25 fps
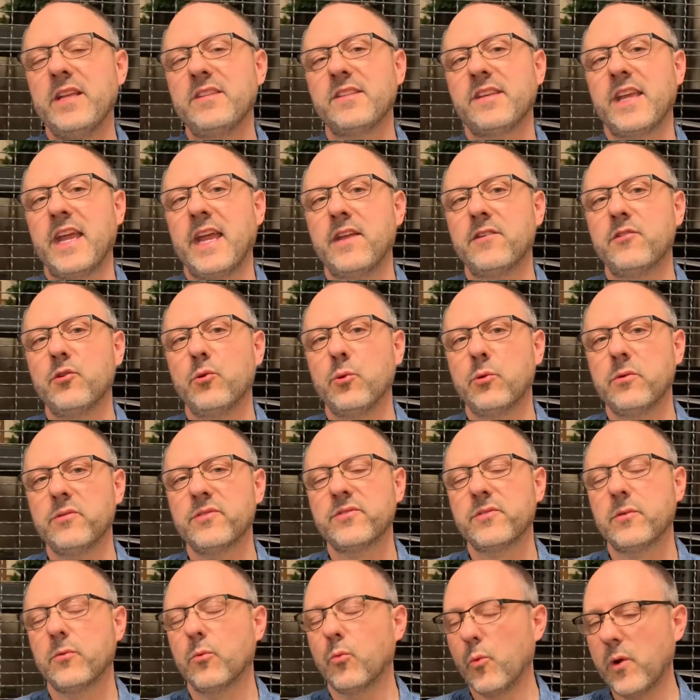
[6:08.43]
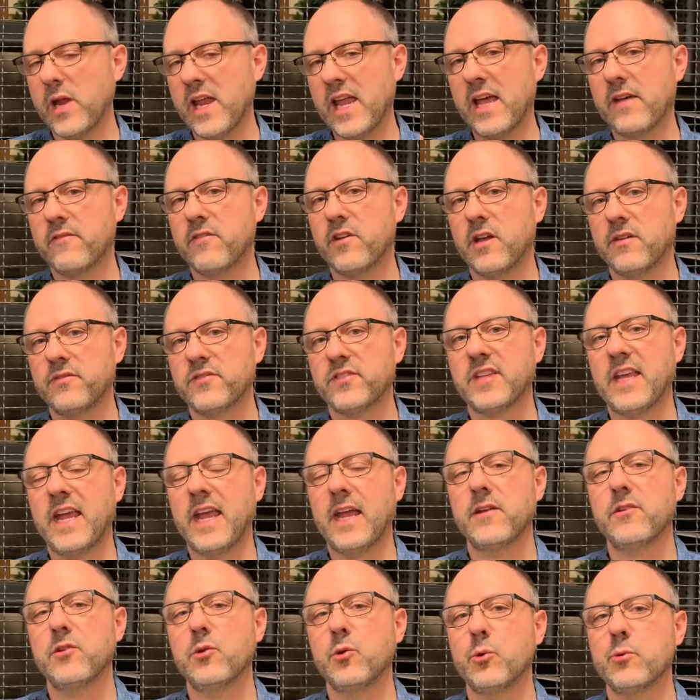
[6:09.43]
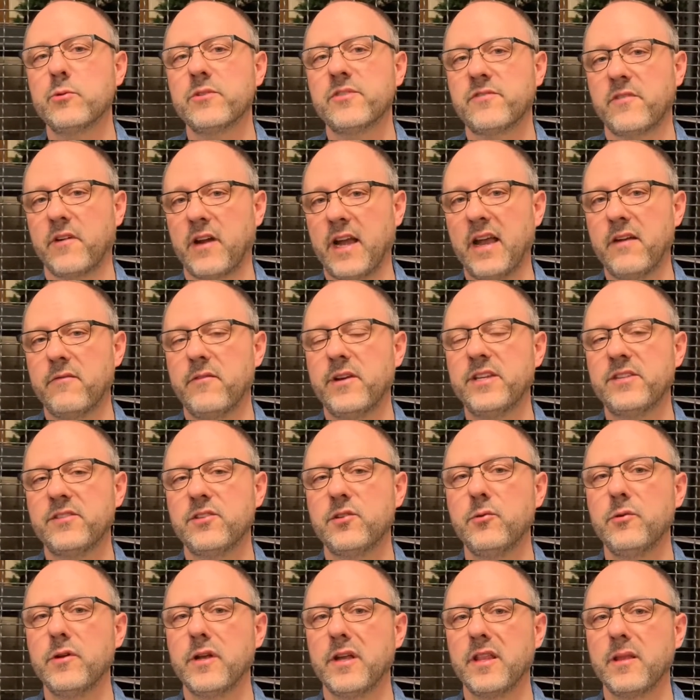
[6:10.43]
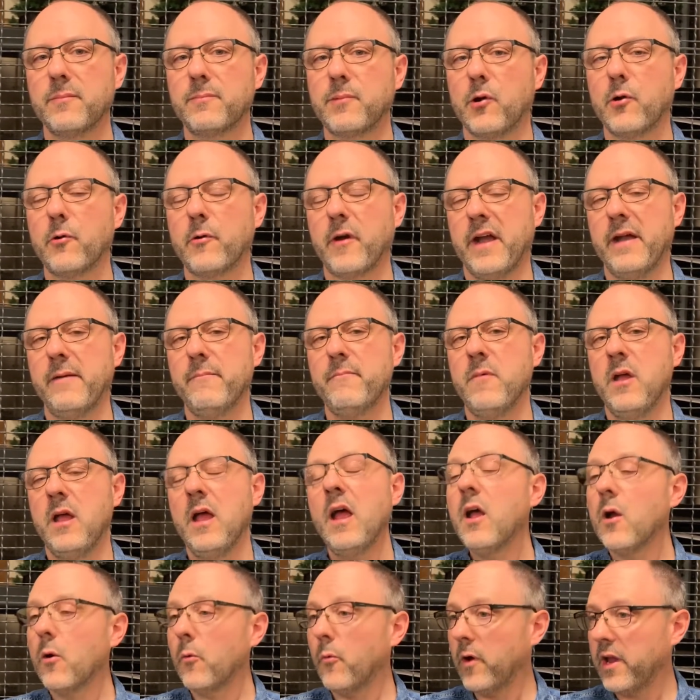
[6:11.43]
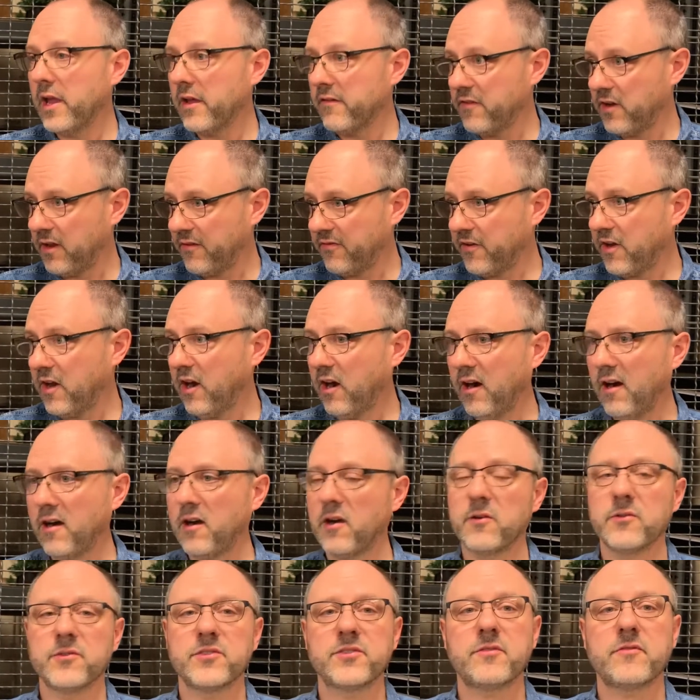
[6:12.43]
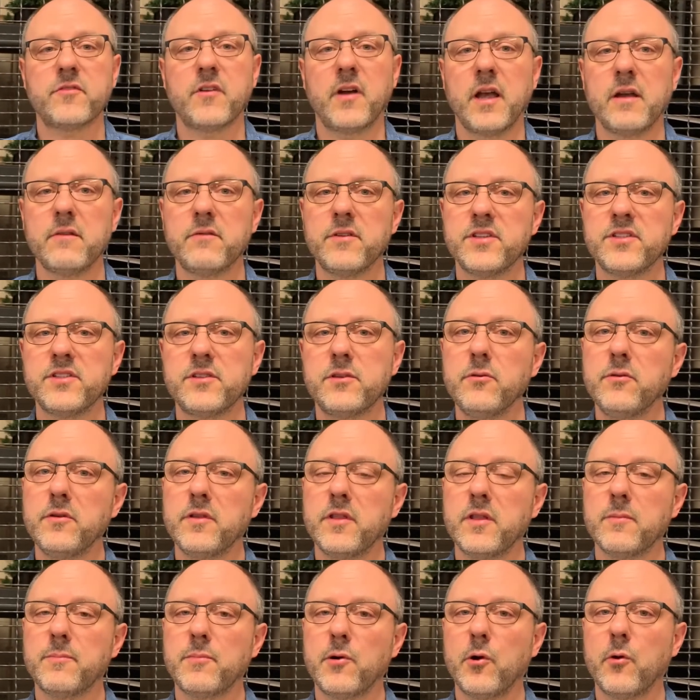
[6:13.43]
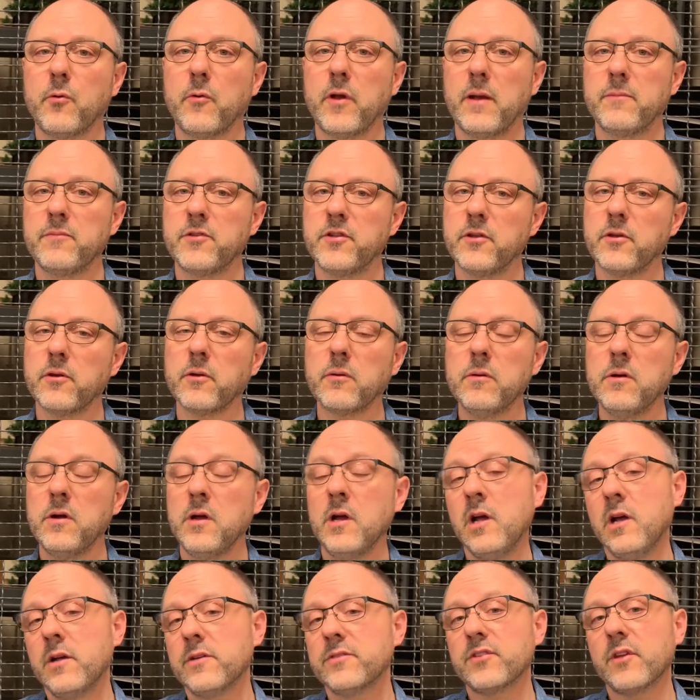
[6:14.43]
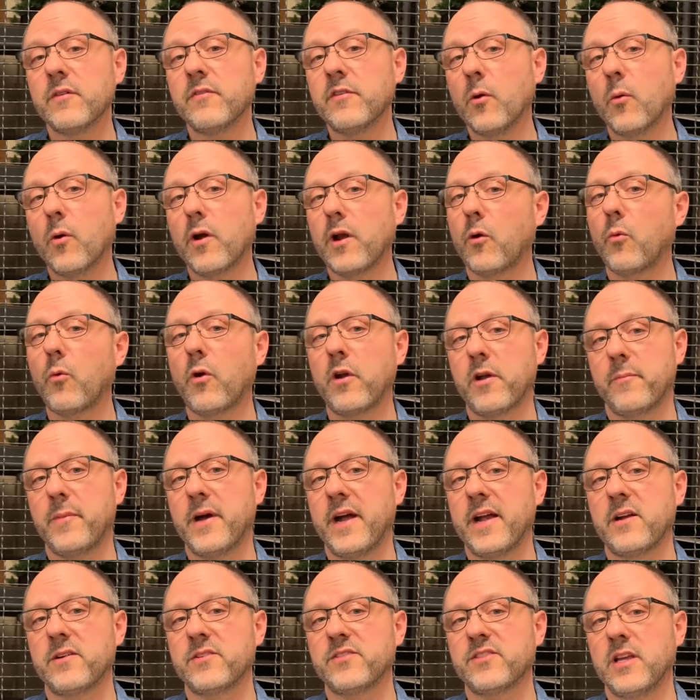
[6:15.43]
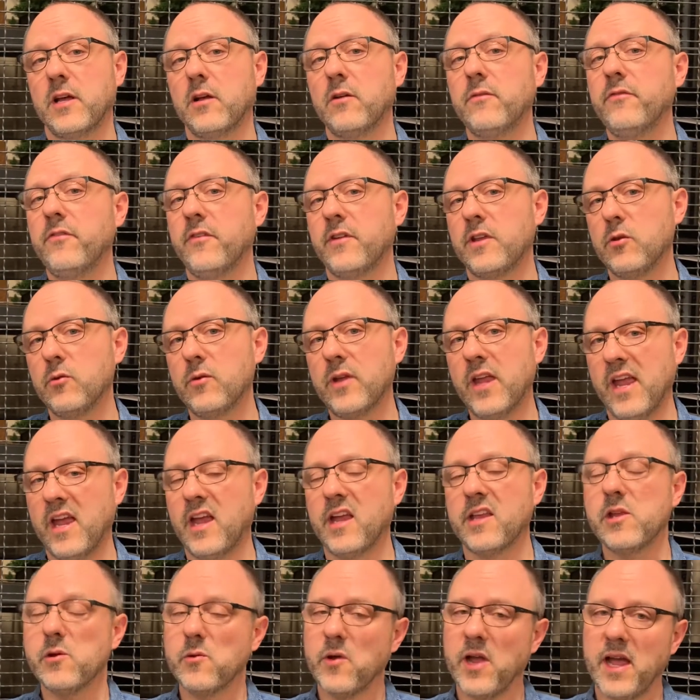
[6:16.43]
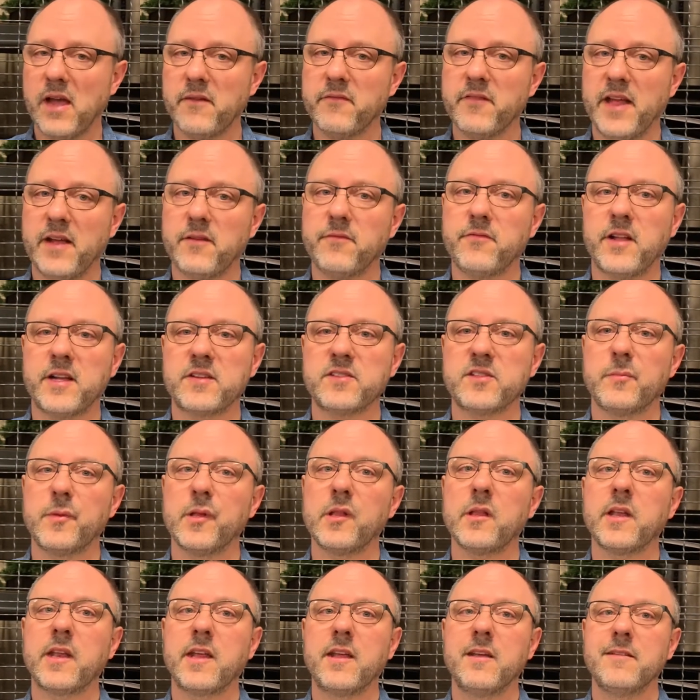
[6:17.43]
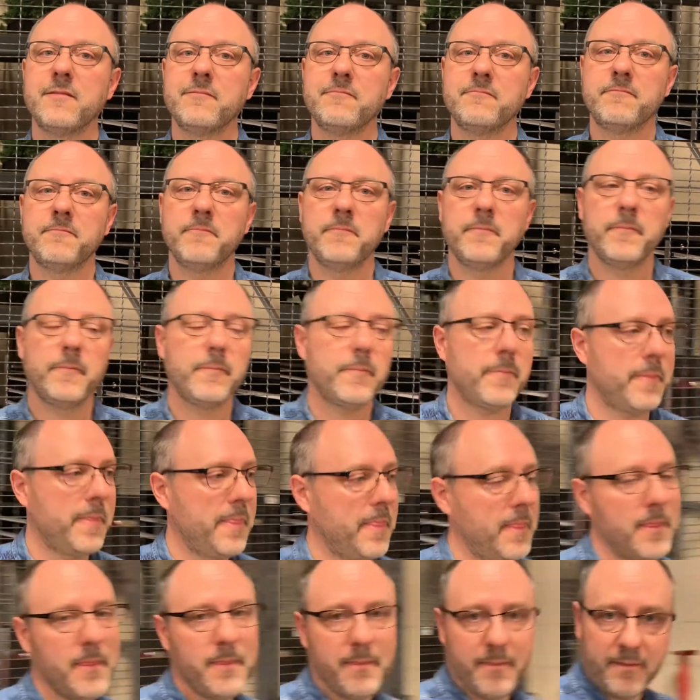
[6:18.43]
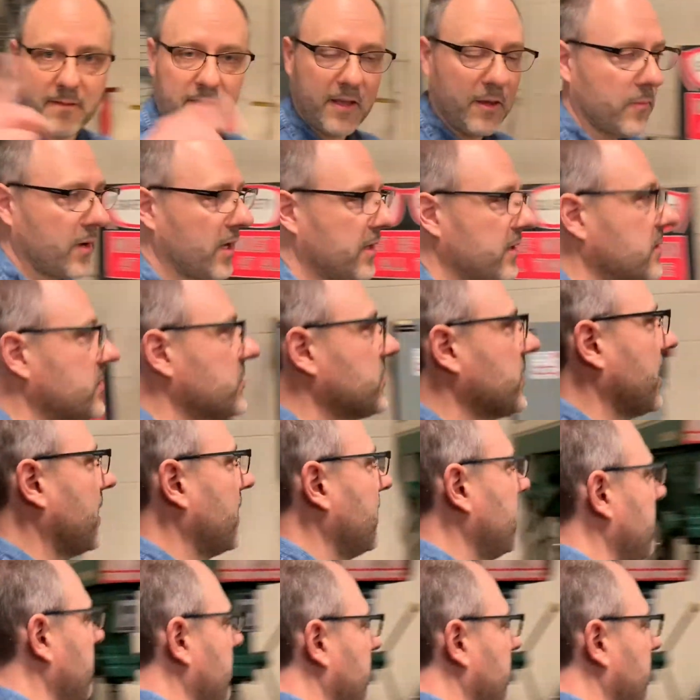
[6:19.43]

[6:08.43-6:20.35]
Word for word: scan tools. We have enough scan tools for every student in the program. We have enough cars for every student in the program too. So if you want to work by yourself, you can. You have that flexibility. Come on this way.